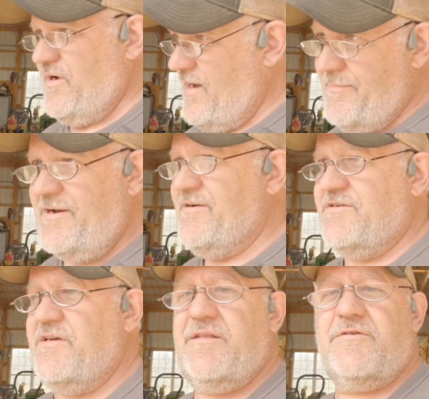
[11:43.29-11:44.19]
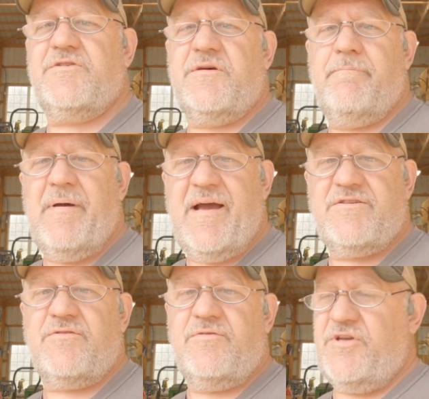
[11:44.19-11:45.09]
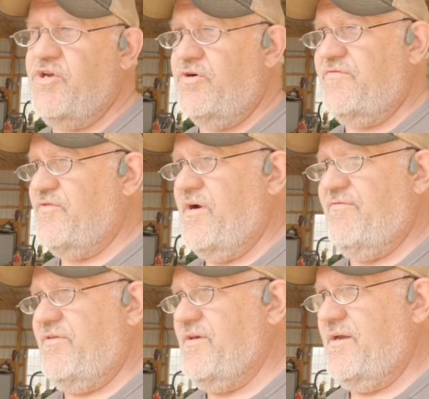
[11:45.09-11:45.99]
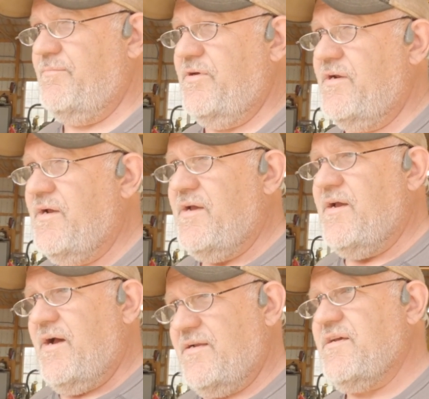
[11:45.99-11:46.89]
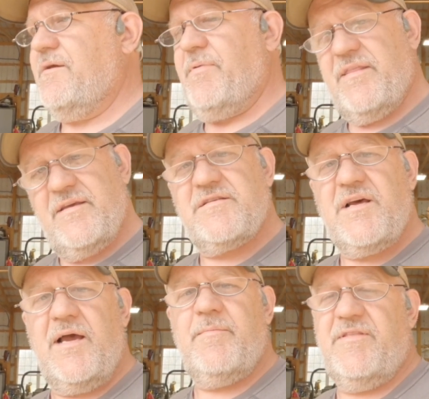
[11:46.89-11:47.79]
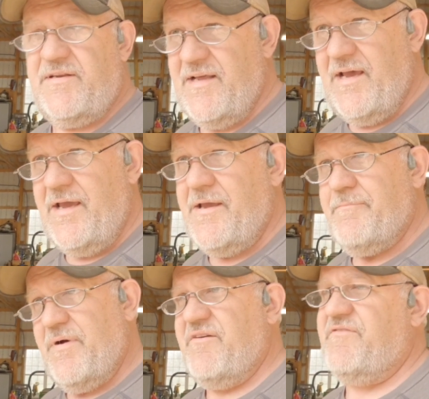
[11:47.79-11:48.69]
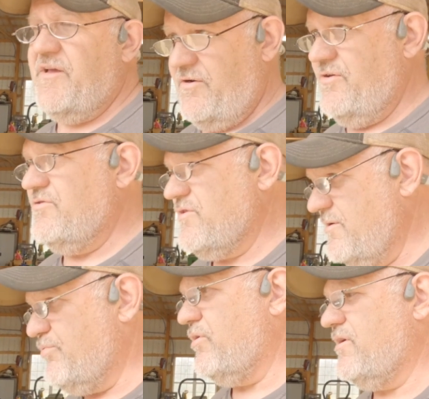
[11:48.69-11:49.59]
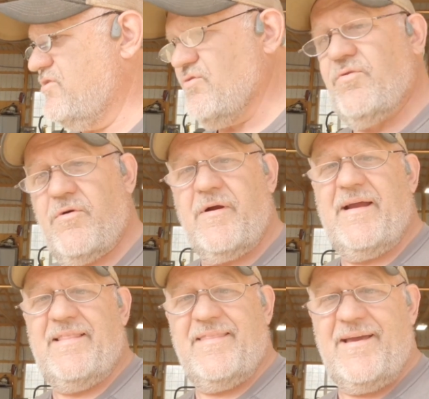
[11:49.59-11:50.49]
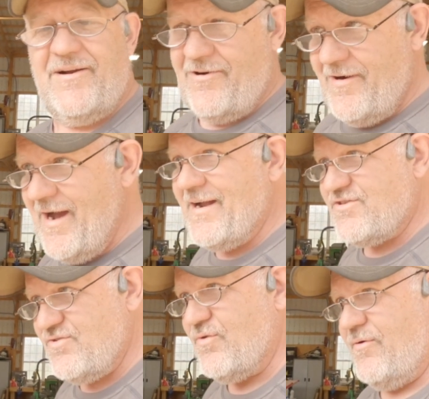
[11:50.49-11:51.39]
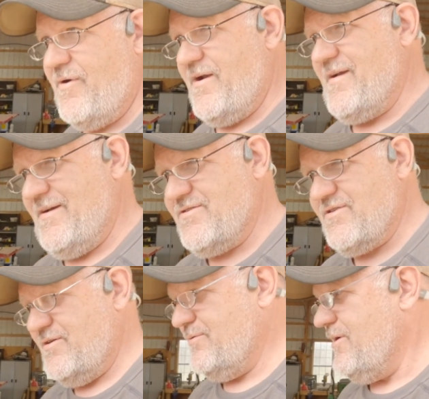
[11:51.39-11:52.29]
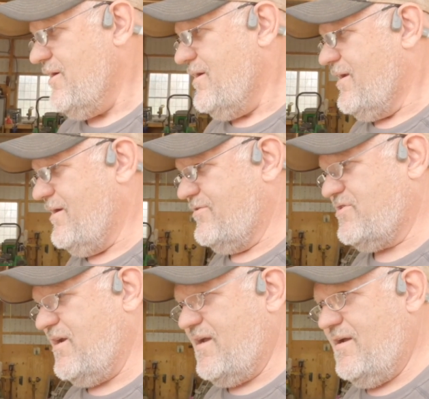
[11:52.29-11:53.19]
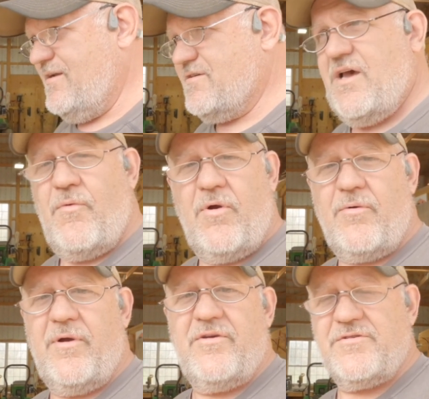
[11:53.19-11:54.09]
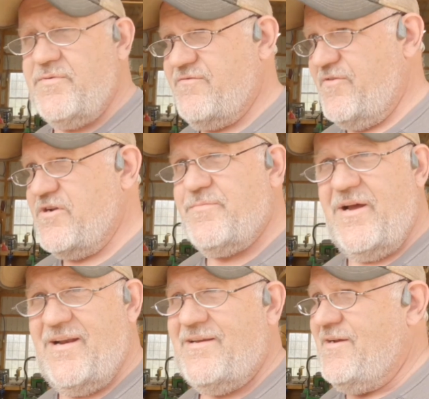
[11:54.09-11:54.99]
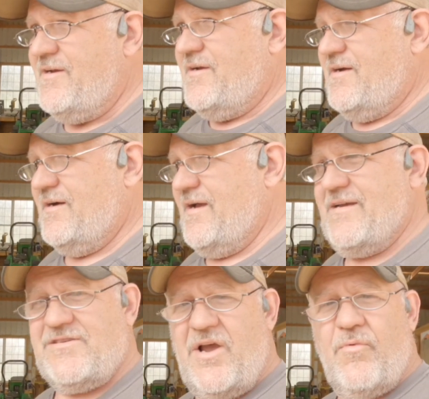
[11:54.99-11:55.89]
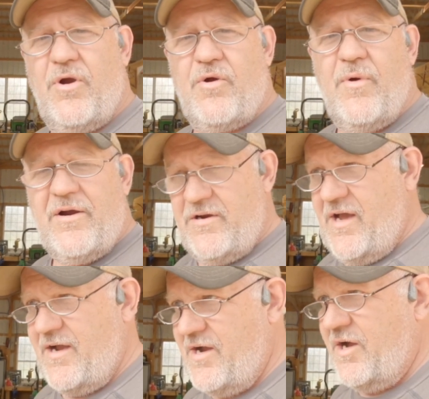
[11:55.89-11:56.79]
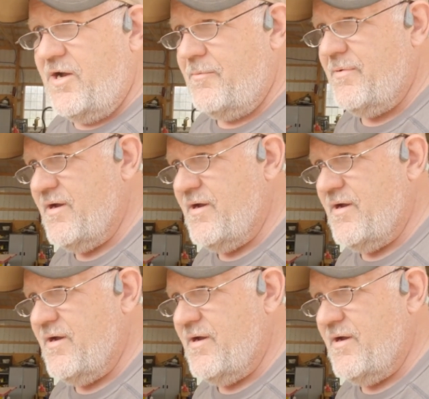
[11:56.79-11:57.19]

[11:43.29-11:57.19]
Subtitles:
I'm not going to say there's some magical cure for everything, but I'll tell you, by this time in the day, my feet are usually pretty sore, and they are not sore right now. So, you know, check out SI Workwear. There's some good friends of mine, siworkwear.com.